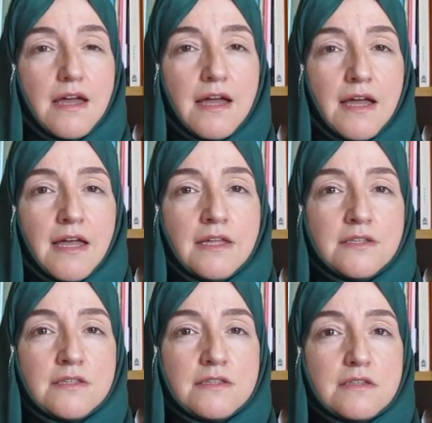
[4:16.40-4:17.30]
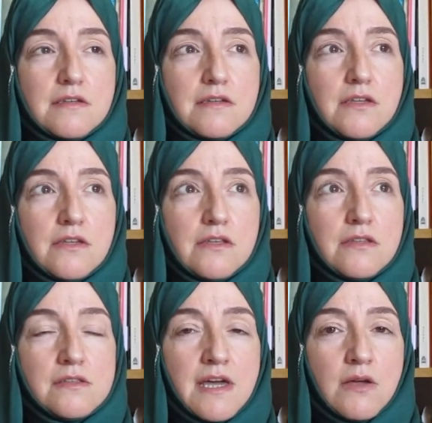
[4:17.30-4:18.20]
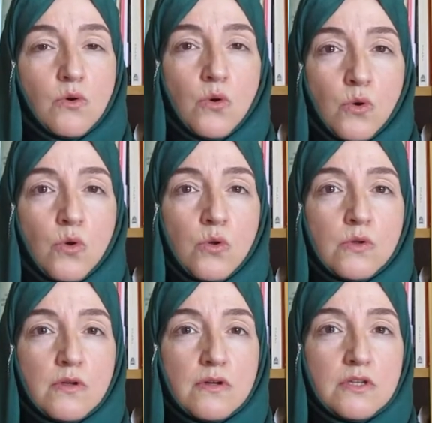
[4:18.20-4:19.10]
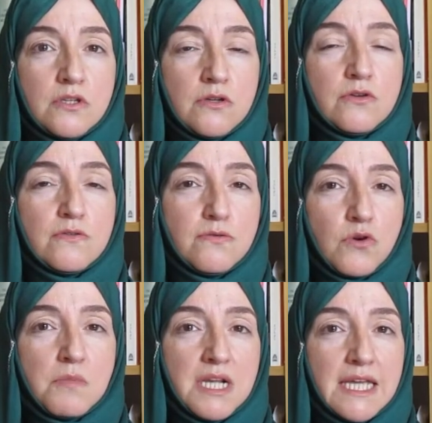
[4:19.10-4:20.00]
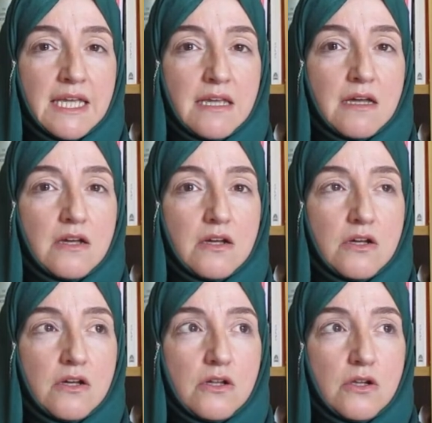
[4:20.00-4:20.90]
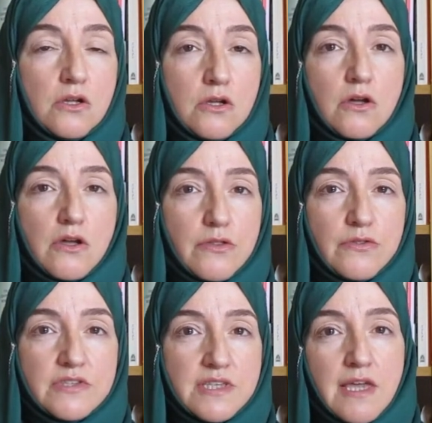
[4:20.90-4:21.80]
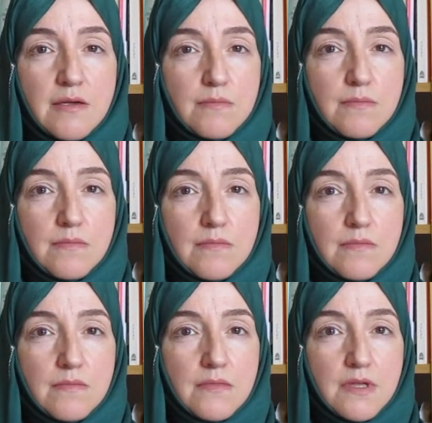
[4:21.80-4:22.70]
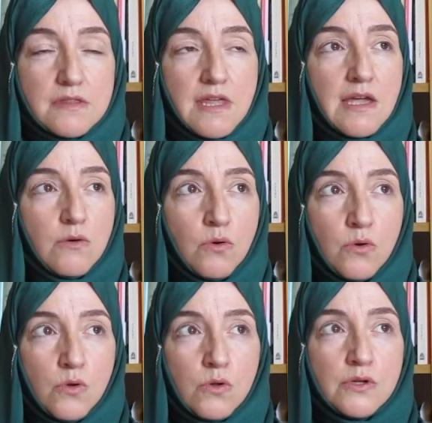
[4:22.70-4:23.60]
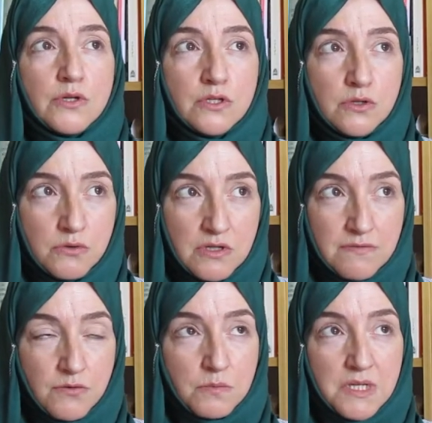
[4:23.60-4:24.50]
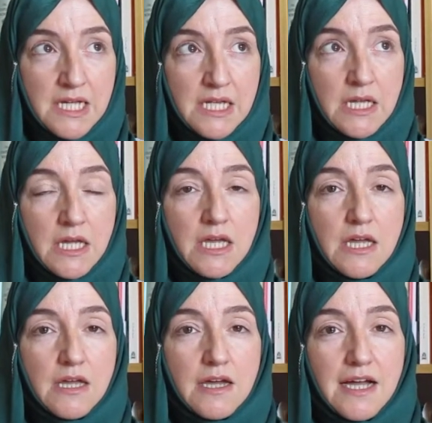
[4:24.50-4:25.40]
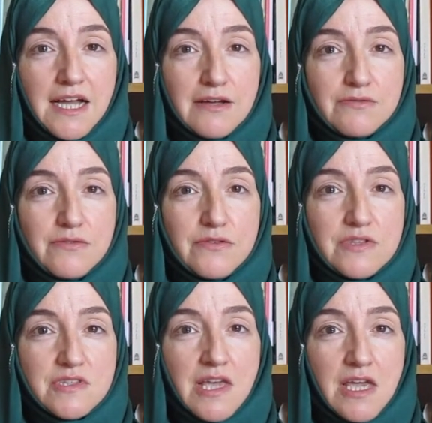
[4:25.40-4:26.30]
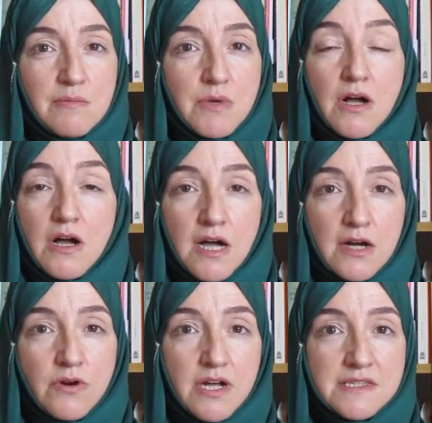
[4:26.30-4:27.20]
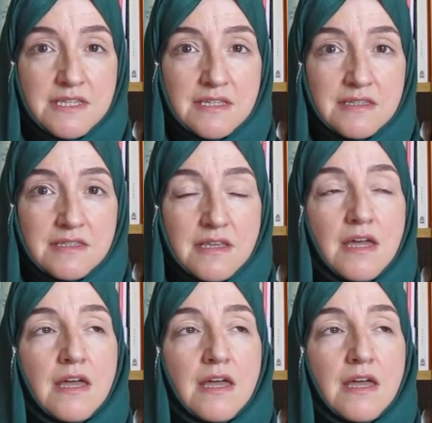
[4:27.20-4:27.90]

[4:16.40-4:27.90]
and they all uniformly look the same. They all uniformly have the same high-rises